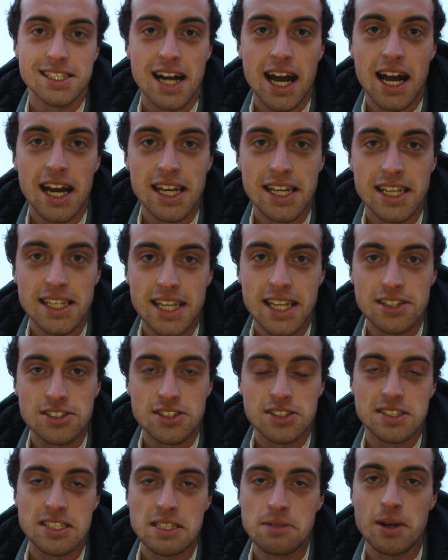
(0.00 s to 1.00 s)
I get
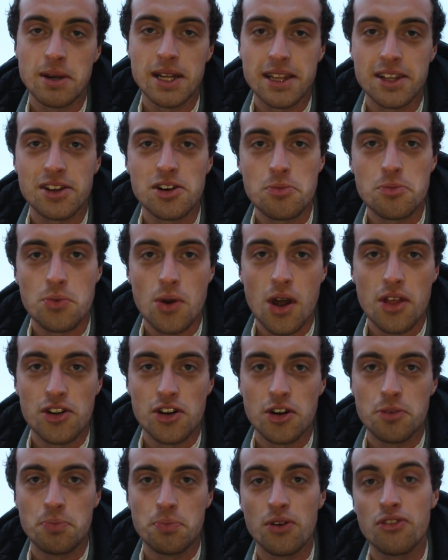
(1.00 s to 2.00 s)
to see my little
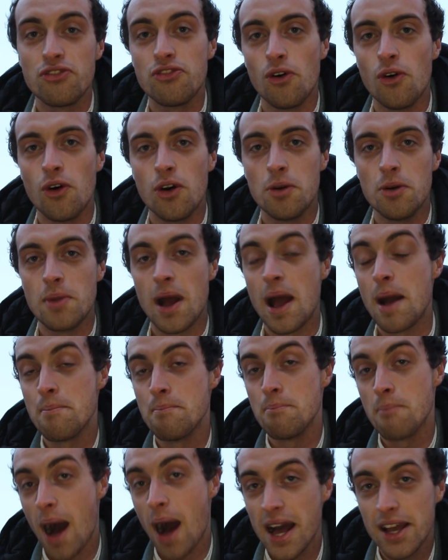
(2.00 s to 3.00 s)
brother perform
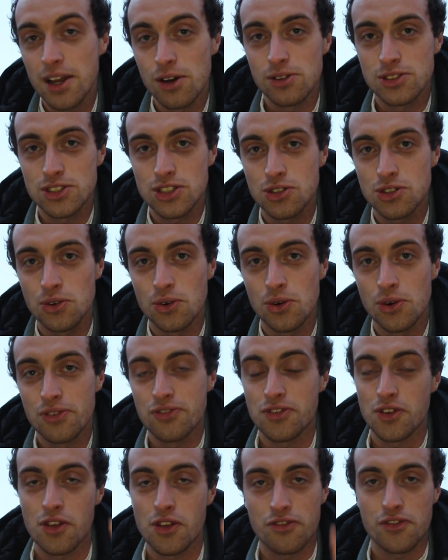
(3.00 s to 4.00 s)
at my old school
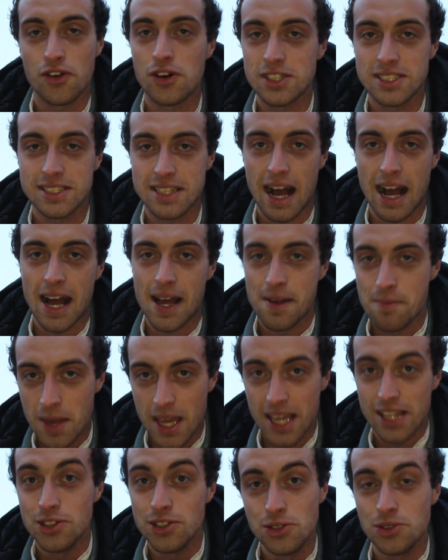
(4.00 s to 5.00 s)
for the first time
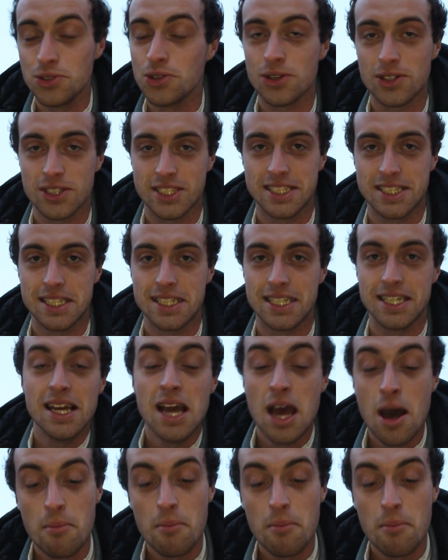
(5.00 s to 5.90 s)
in New York City.